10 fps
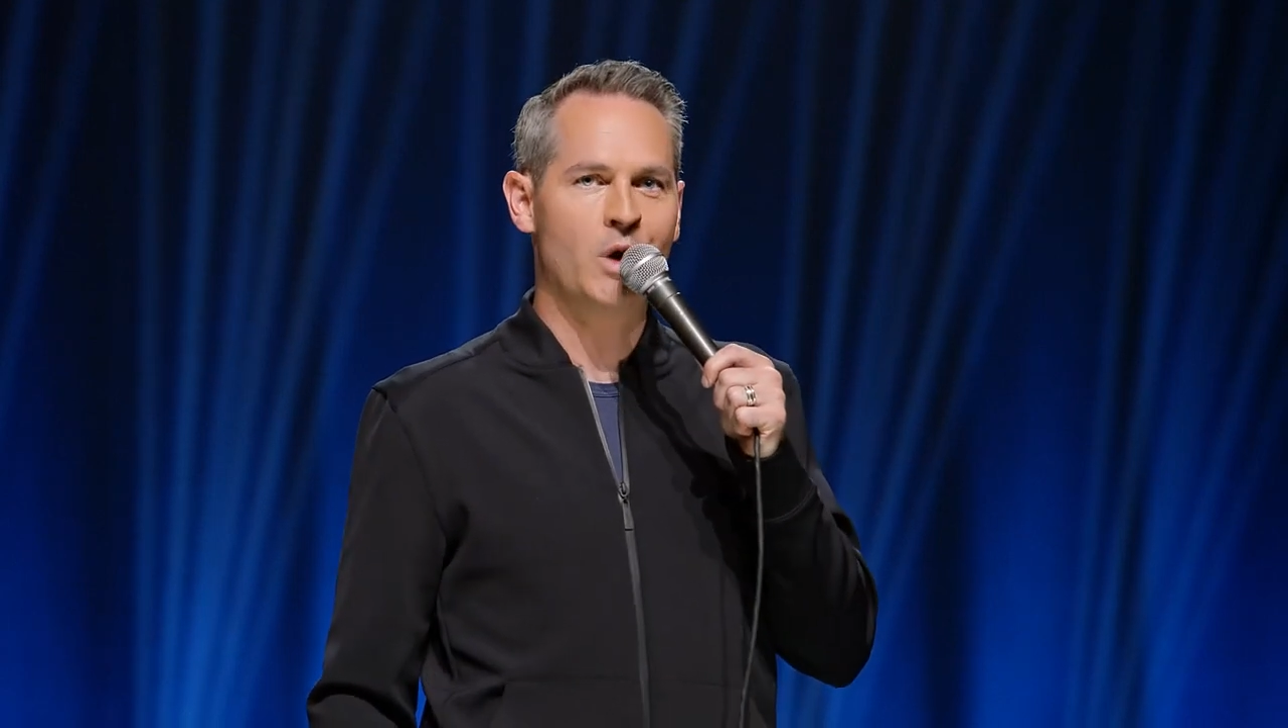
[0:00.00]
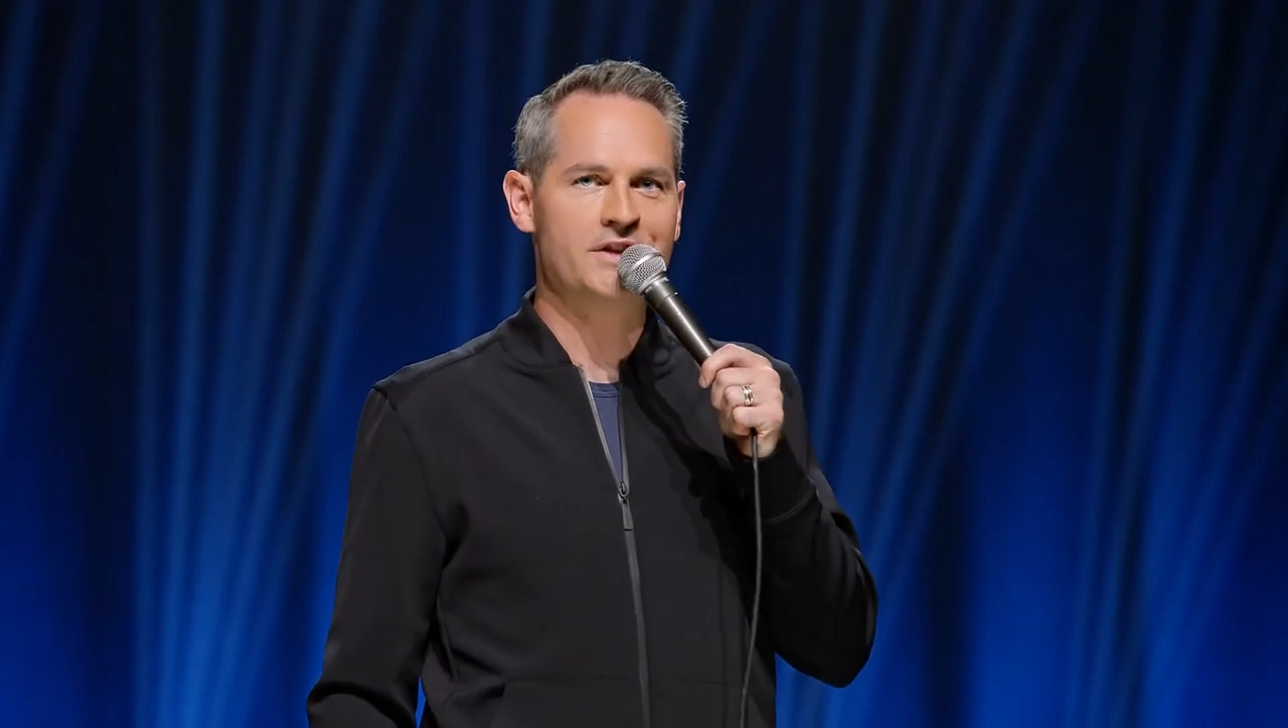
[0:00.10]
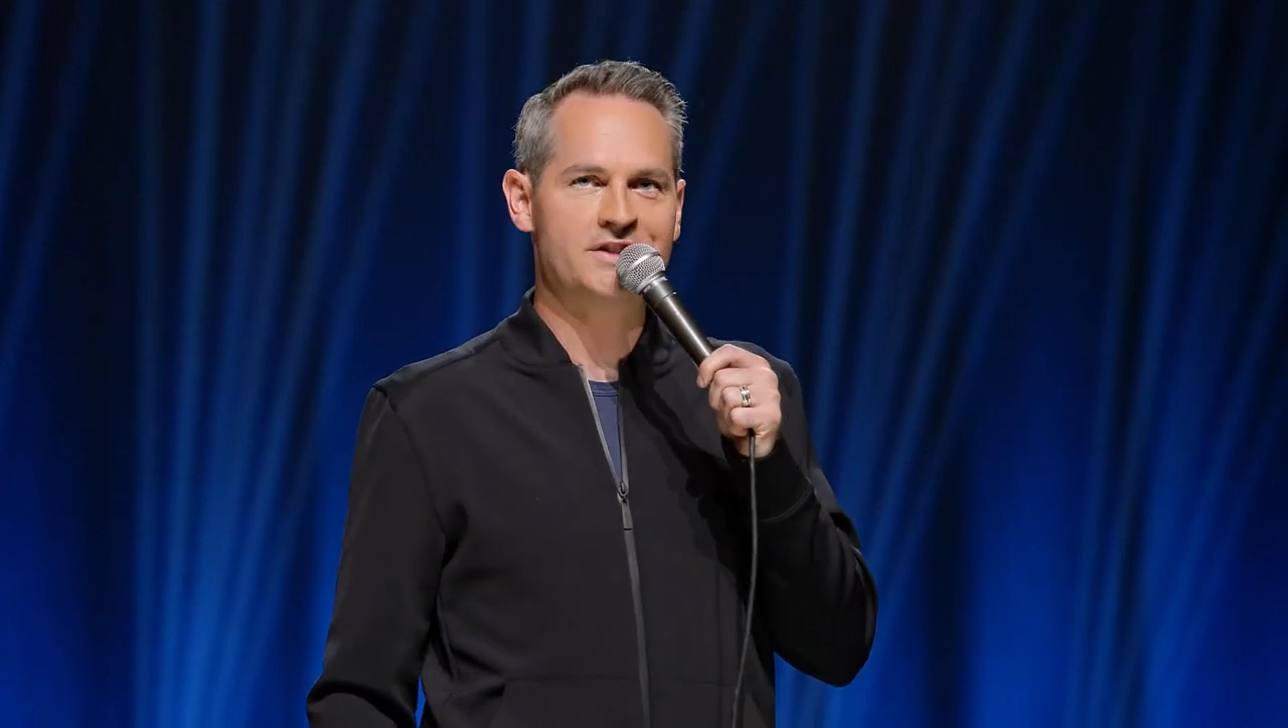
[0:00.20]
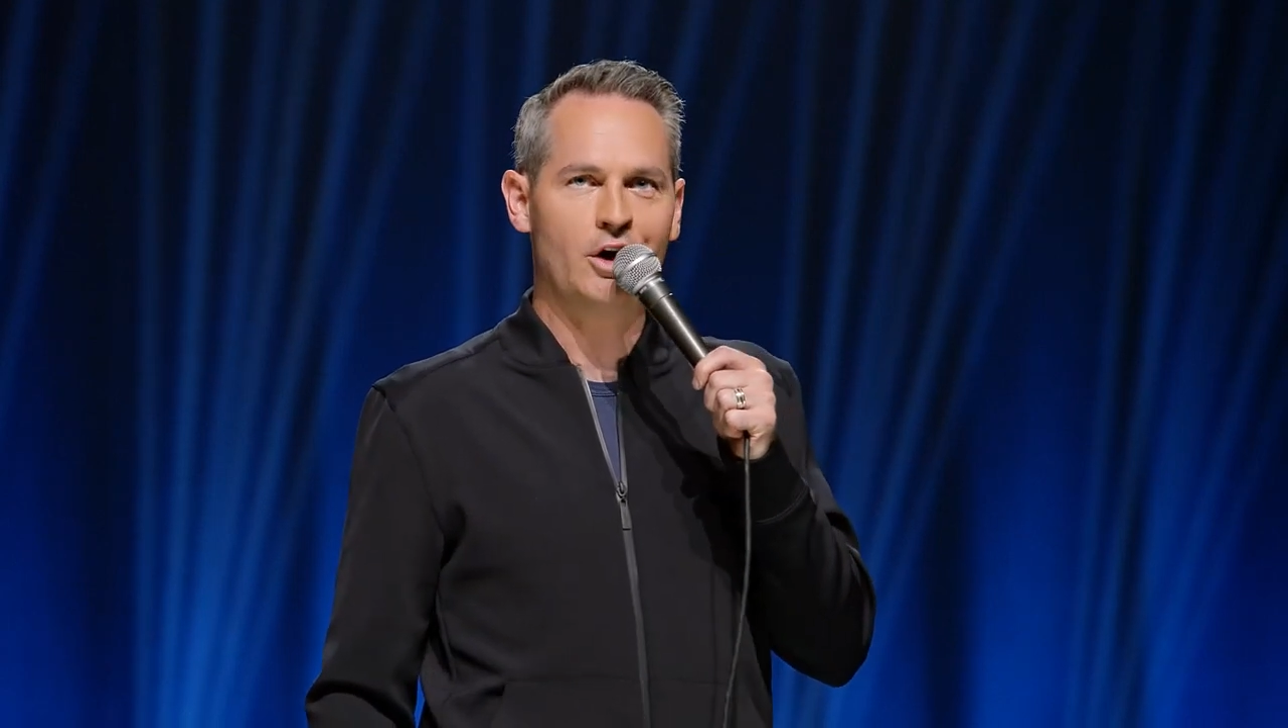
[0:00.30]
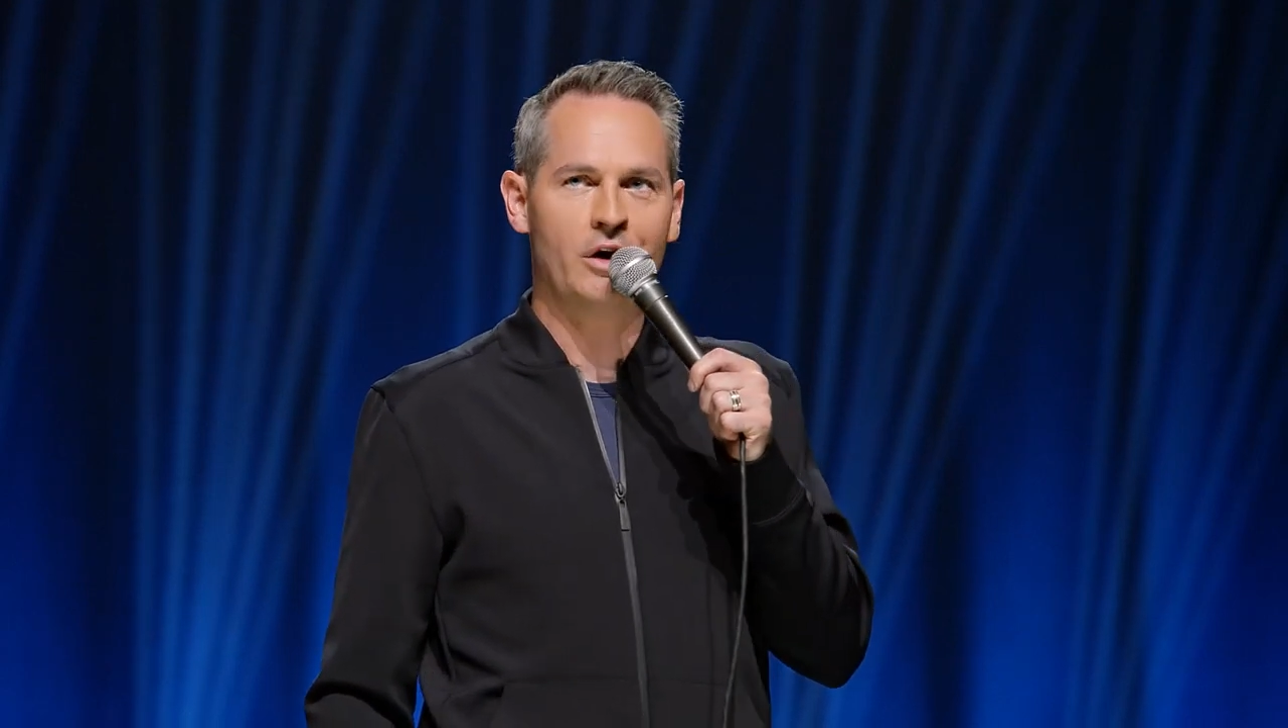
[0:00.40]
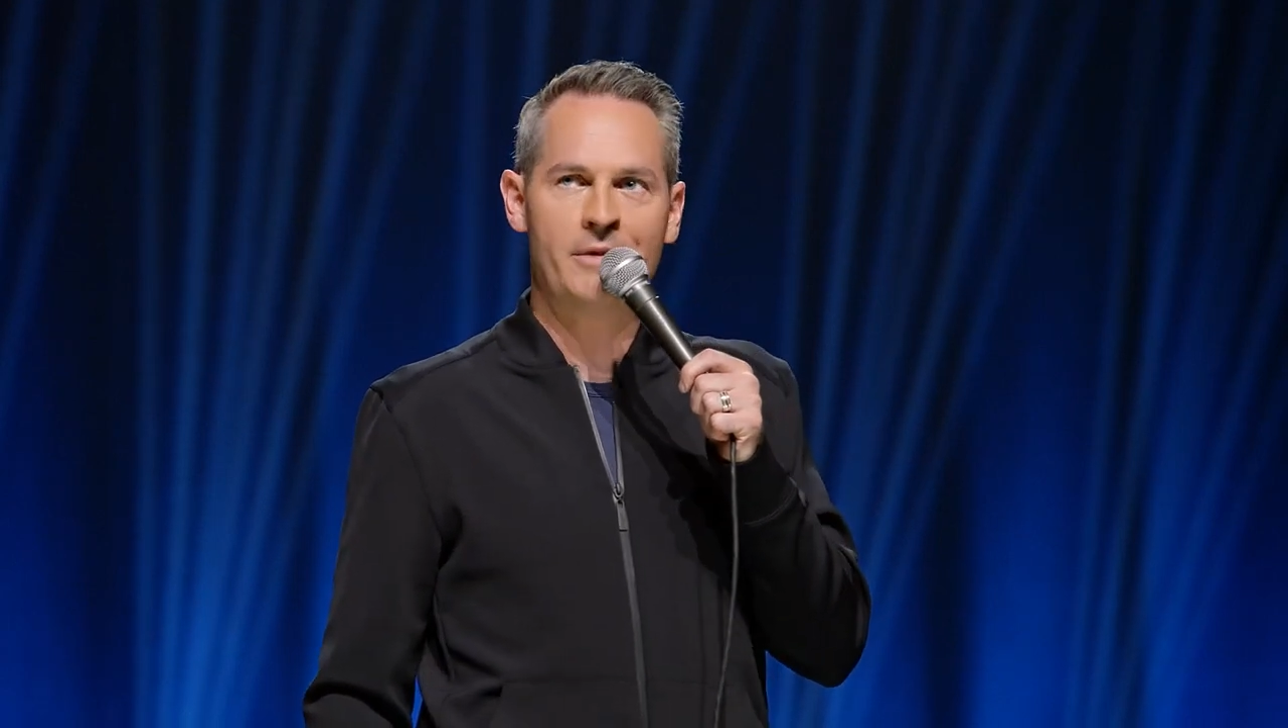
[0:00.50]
ones, though.